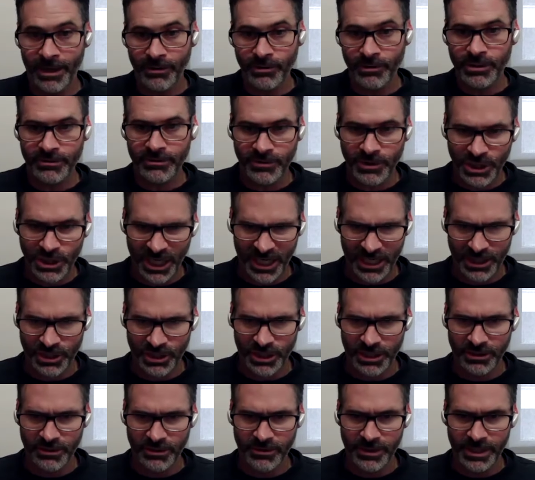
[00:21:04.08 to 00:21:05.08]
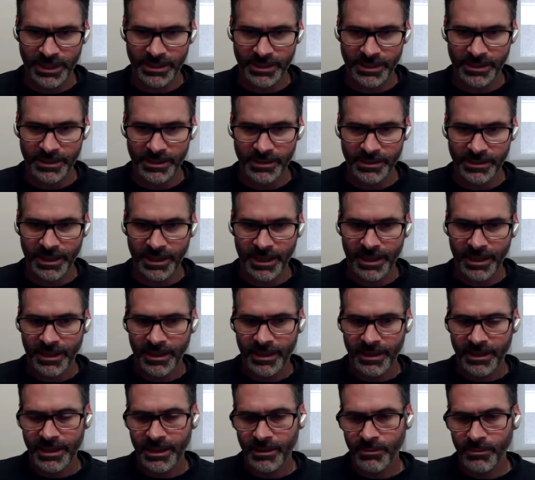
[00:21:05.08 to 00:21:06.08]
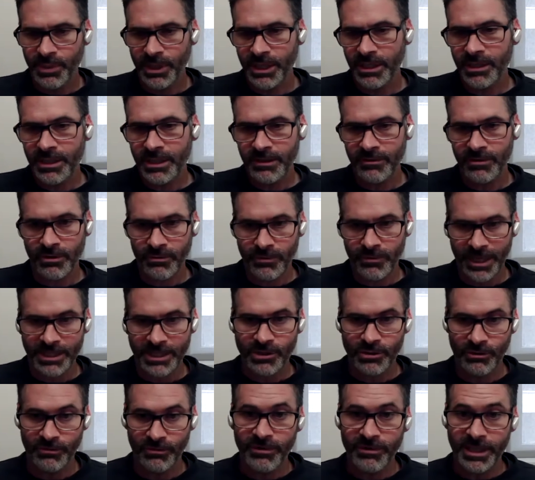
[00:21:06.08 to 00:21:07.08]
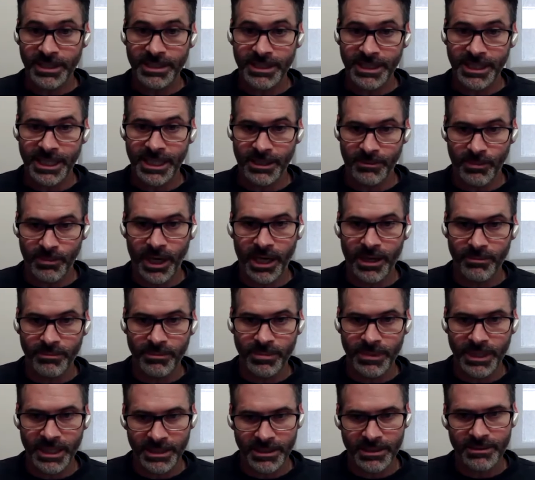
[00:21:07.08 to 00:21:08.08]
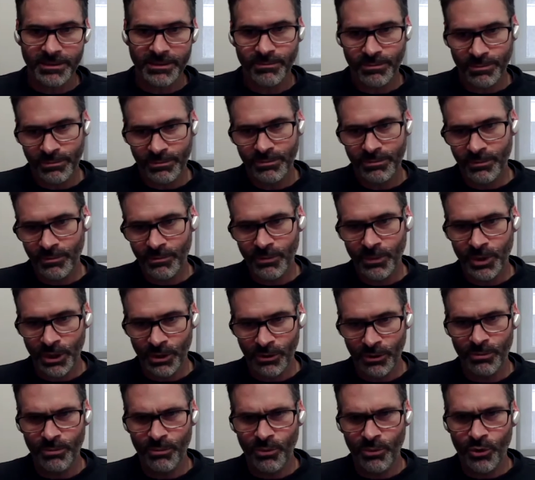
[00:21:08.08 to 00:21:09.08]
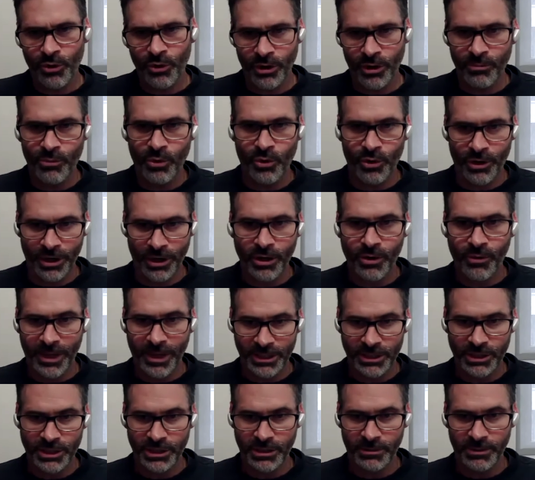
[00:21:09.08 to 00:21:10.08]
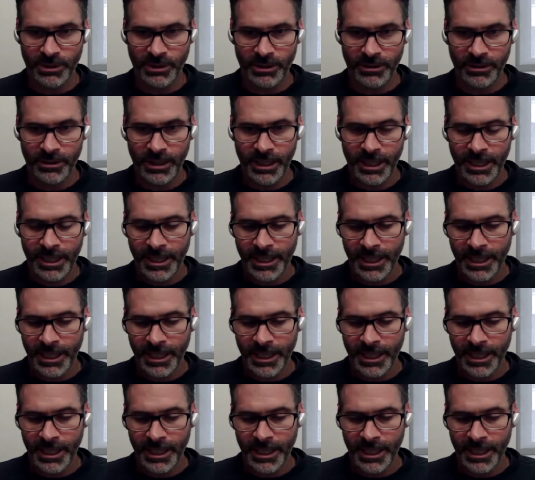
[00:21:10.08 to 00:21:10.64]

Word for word: amount of change increases the ability of the rescue effect to keep up gets you know more and more questionable